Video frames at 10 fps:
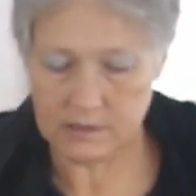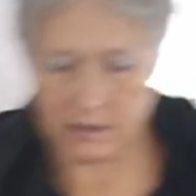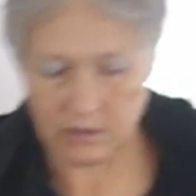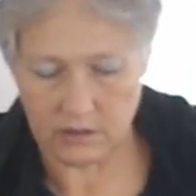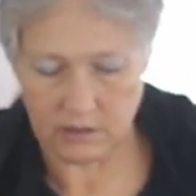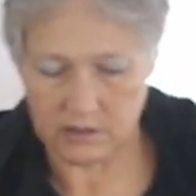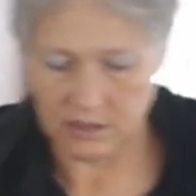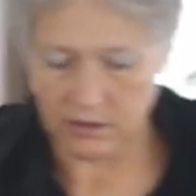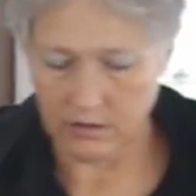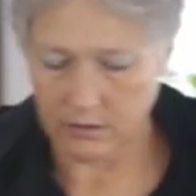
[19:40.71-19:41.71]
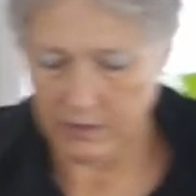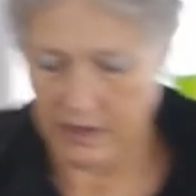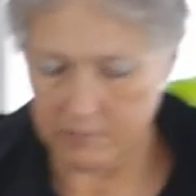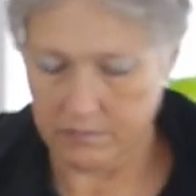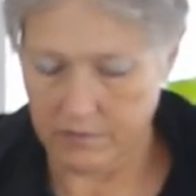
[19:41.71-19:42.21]
Here in Ontario we
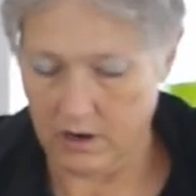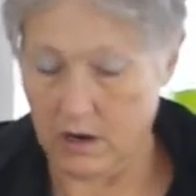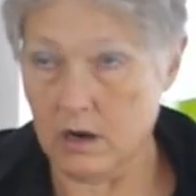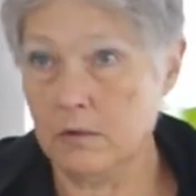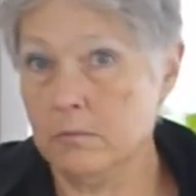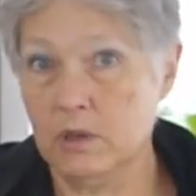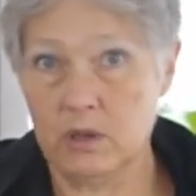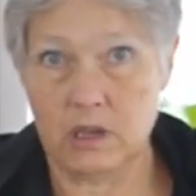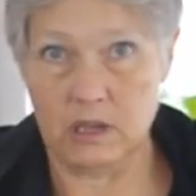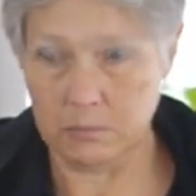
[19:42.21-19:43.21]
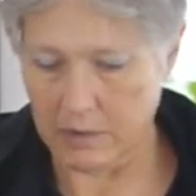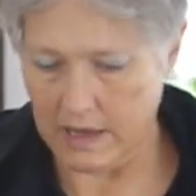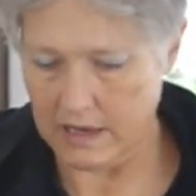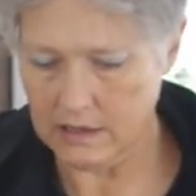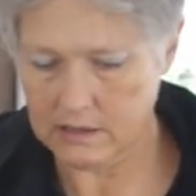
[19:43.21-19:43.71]
have our milk in
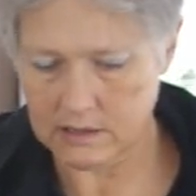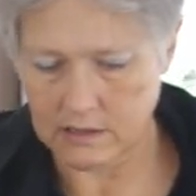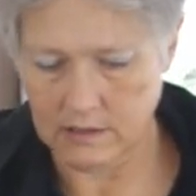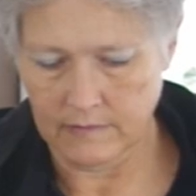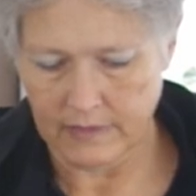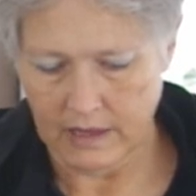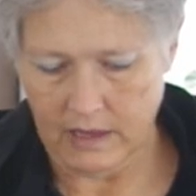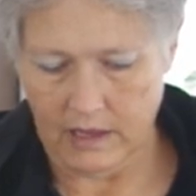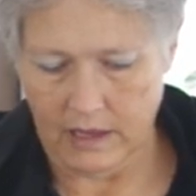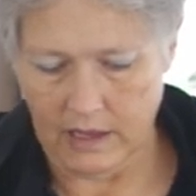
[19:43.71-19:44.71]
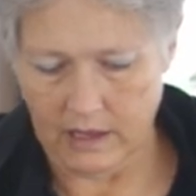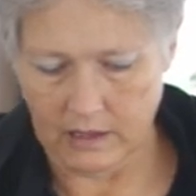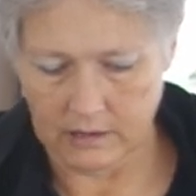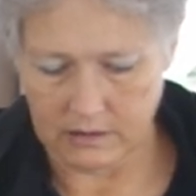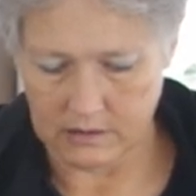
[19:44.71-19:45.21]
bags,
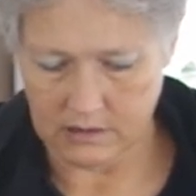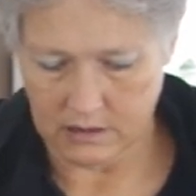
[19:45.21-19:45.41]
and